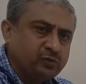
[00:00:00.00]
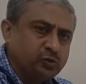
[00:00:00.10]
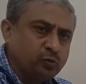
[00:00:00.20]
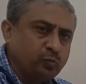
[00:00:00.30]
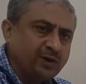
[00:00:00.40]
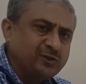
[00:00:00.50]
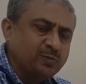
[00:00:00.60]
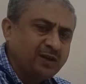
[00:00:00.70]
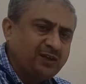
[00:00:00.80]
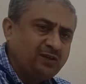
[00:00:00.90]
too much
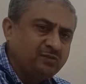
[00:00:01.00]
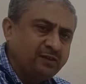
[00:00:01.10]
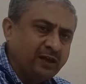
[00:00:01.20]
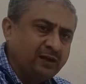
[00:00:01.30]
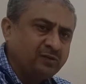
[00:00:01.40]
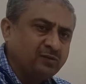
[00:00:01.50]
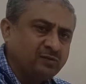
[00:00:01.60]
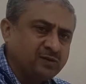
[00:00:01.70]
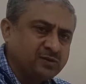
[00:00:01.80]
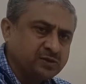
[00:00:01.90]
money is there in the
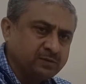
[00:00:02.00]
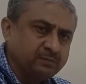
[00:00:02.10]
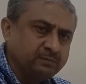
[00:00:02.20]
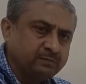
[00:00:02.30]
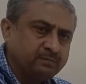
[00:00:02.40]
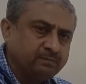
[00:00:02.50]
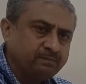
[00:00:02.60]
system,